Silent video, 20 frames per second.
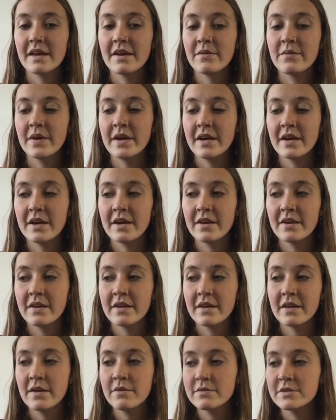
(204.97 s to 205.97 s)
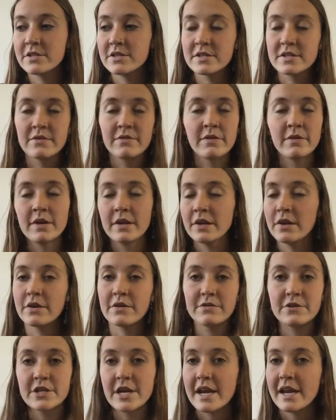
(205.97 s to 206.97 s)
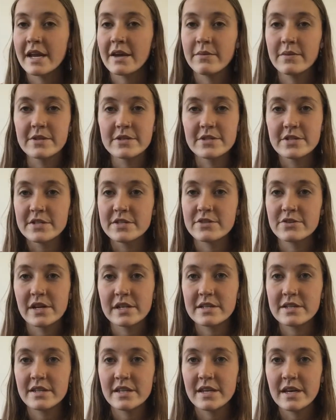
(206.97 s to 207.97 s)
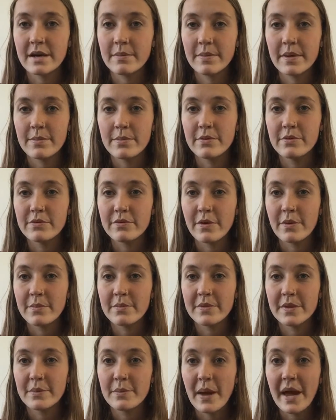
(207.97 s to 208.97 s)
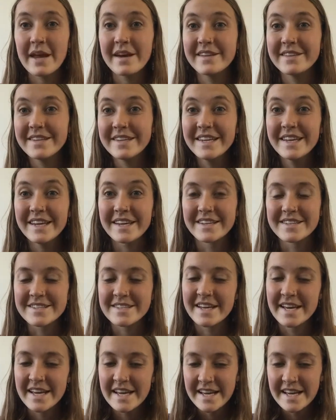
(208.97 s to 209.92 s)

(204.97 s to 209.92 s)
where it was just a lot of chatting which distracted the young people from the pain in their legs.